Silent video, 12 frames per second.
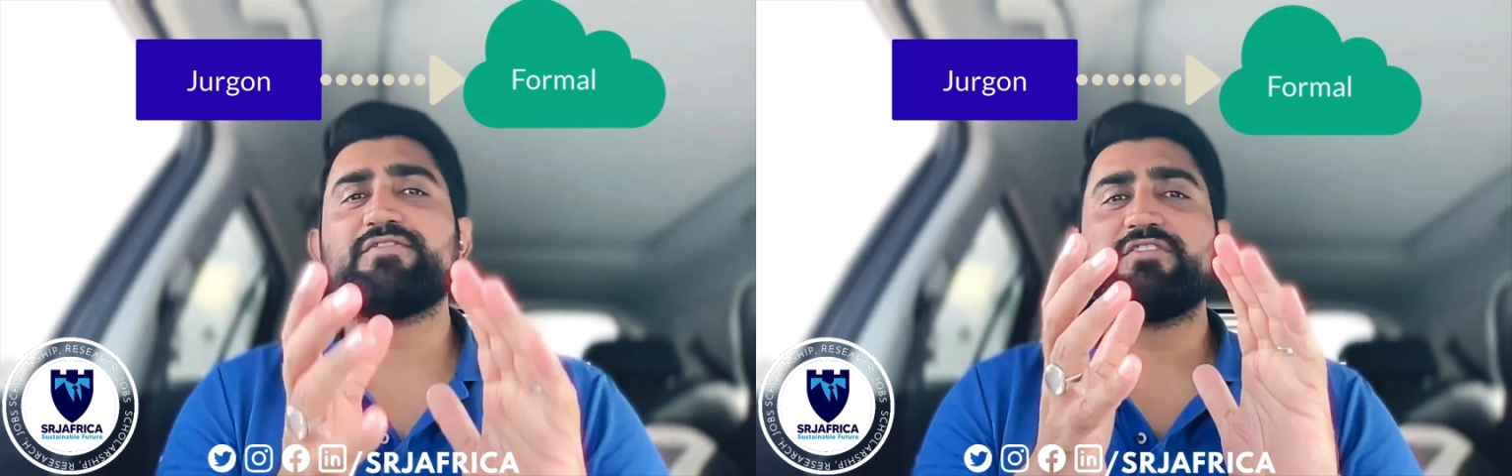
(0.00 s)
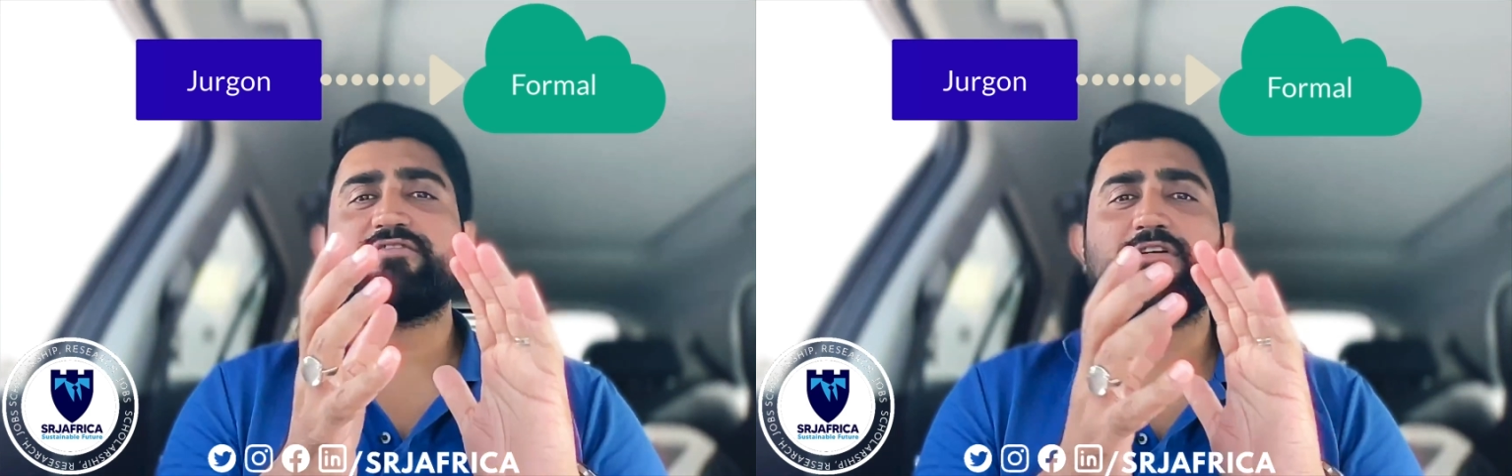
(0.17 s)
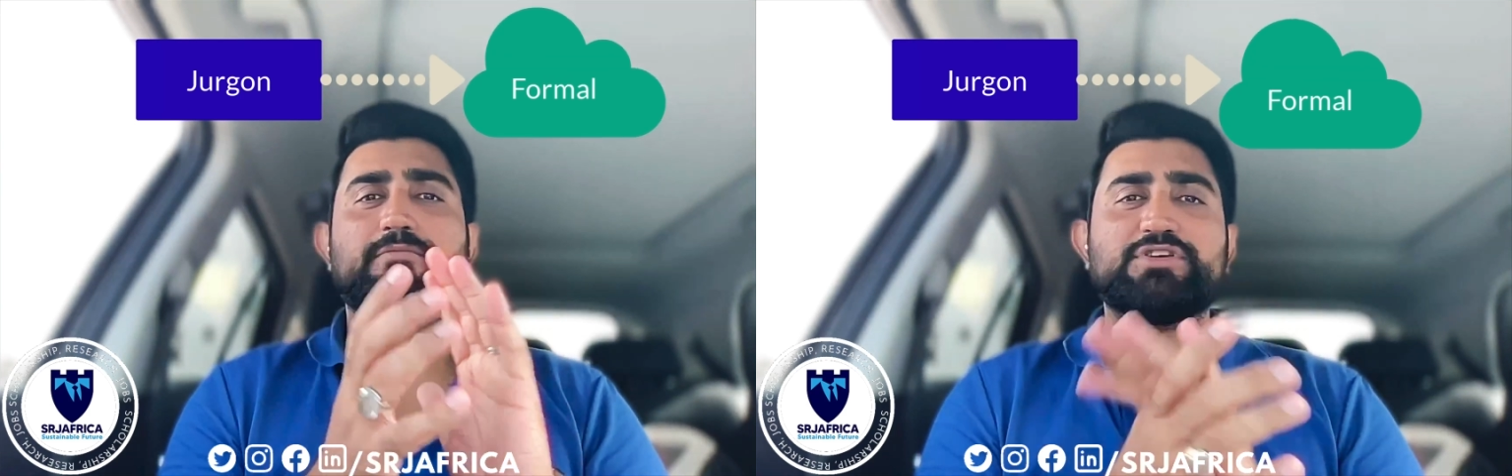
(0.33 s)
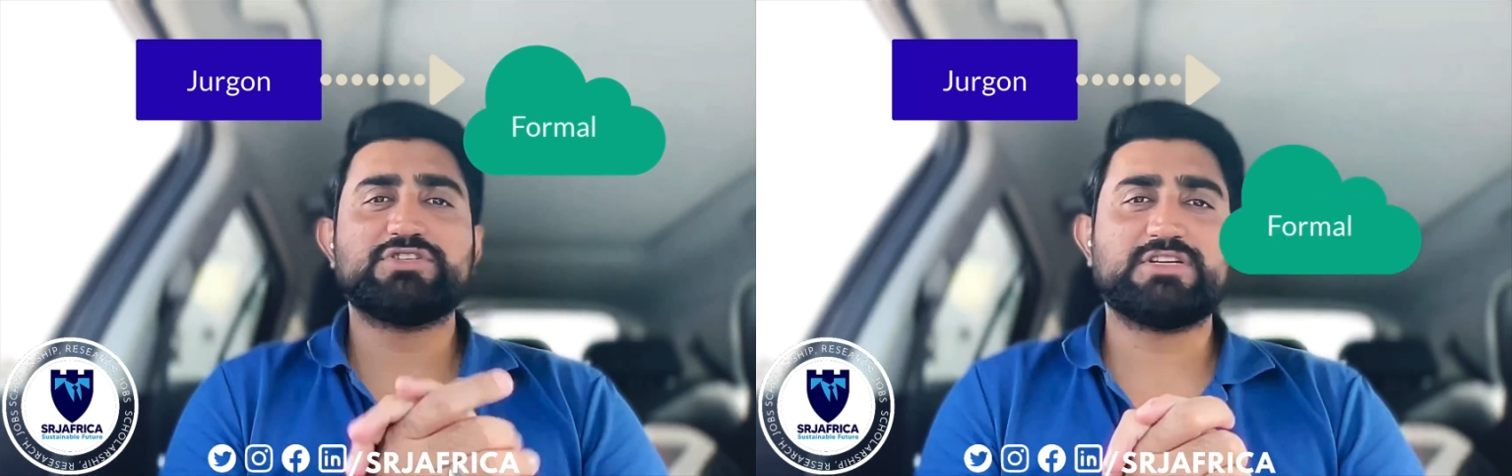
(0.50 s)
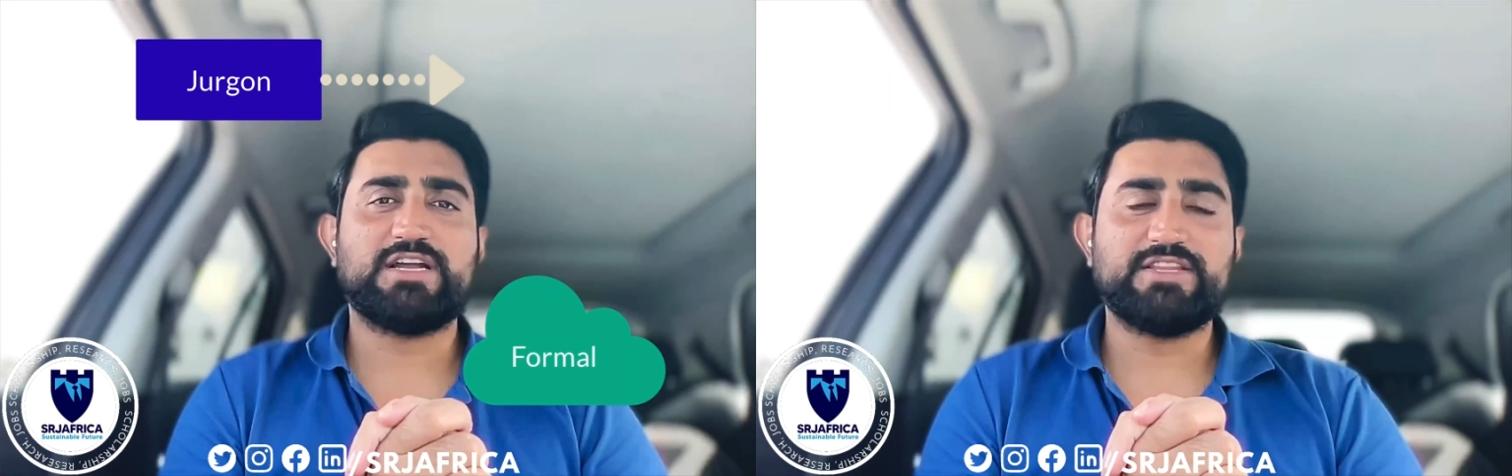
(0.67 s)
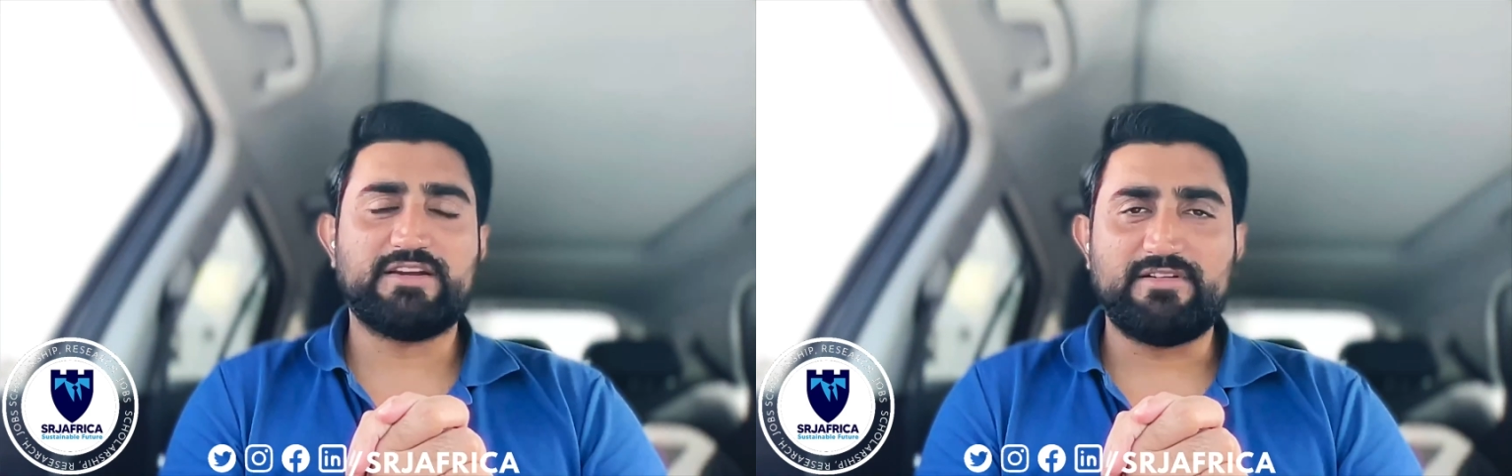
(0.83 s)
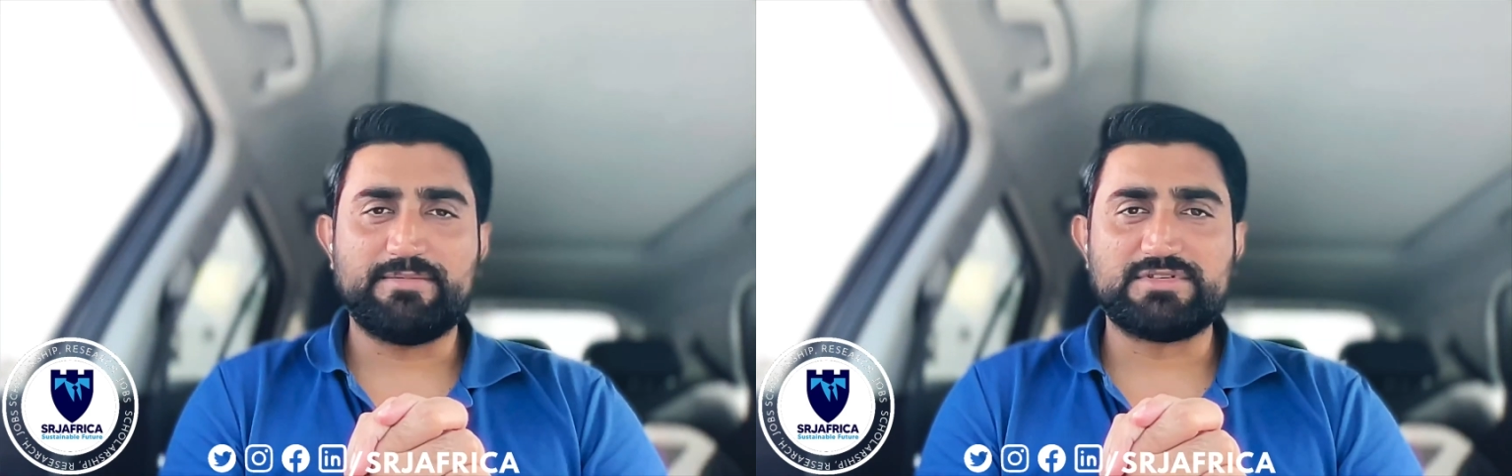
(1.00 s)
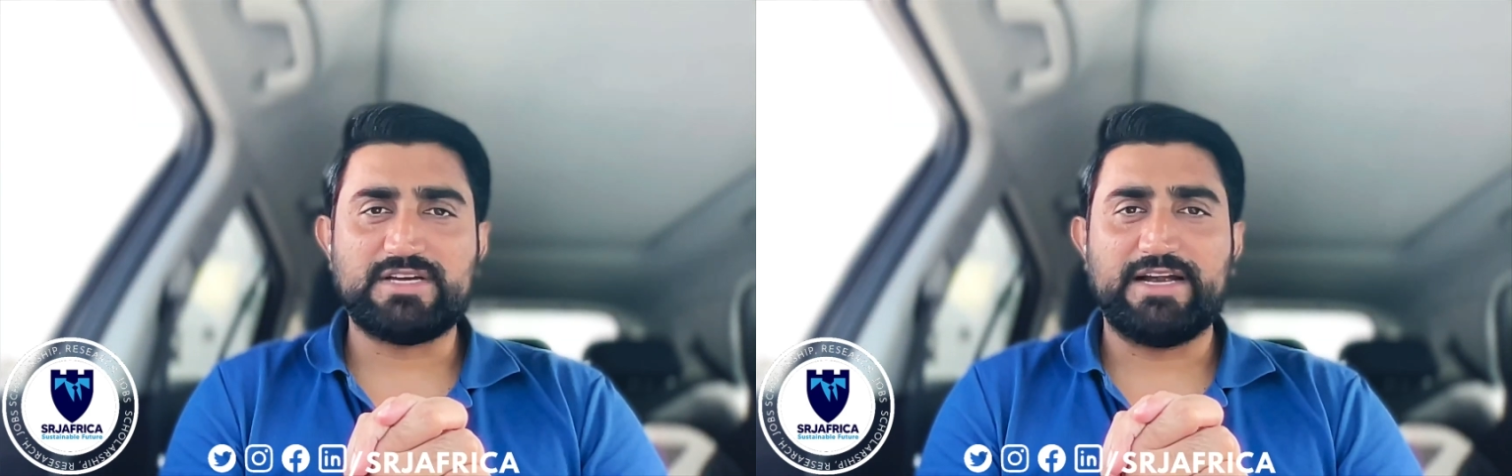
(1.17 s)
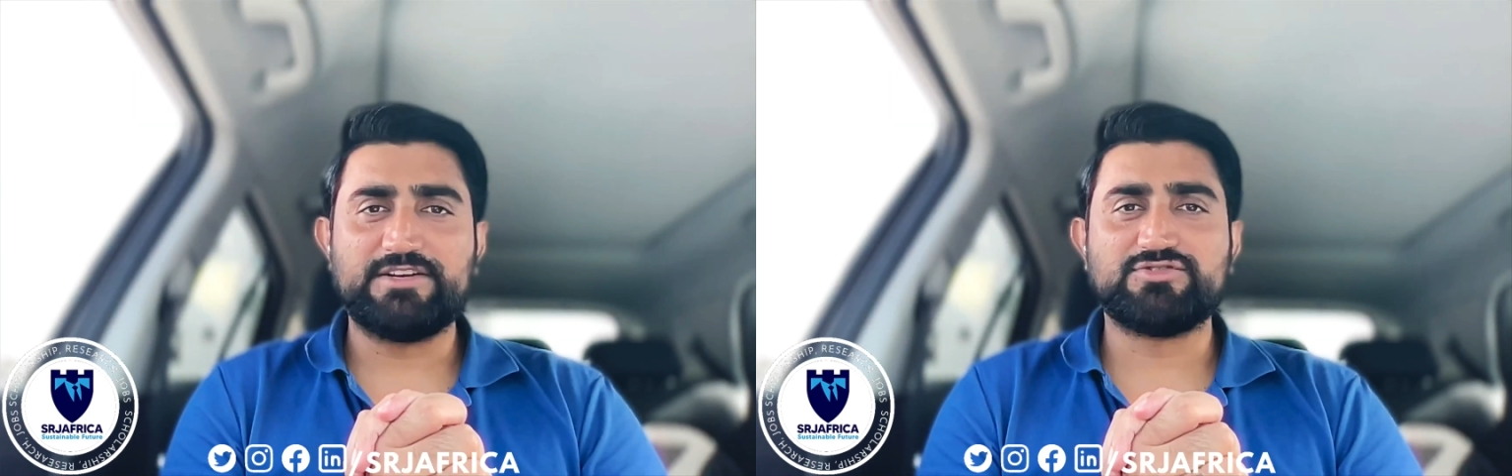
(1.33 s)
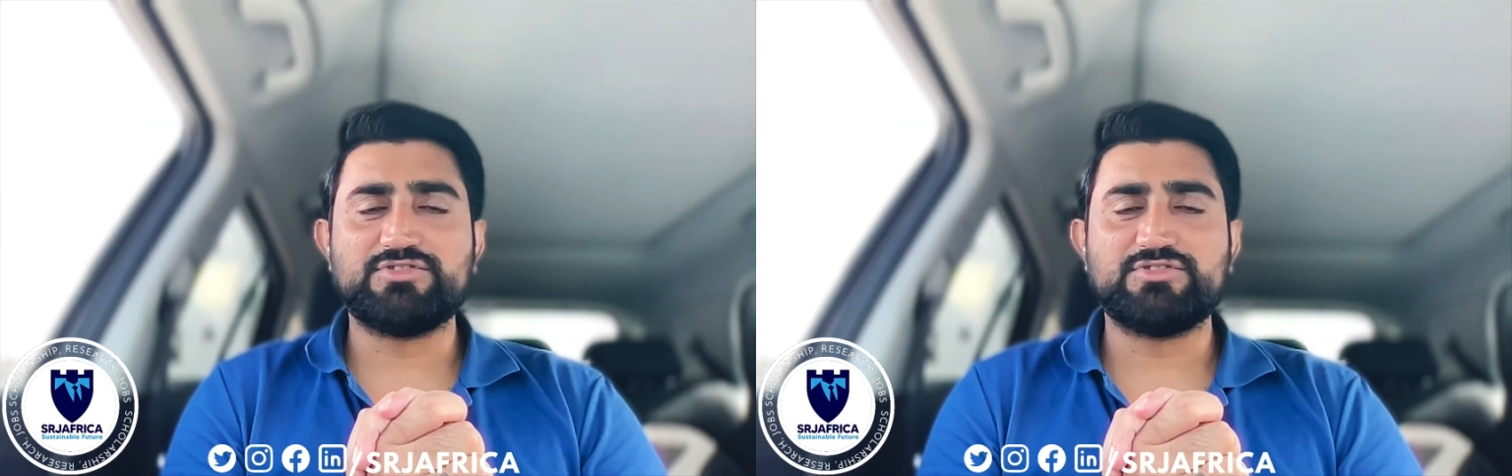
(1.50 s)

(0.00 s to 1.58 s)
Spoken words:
of information on their website.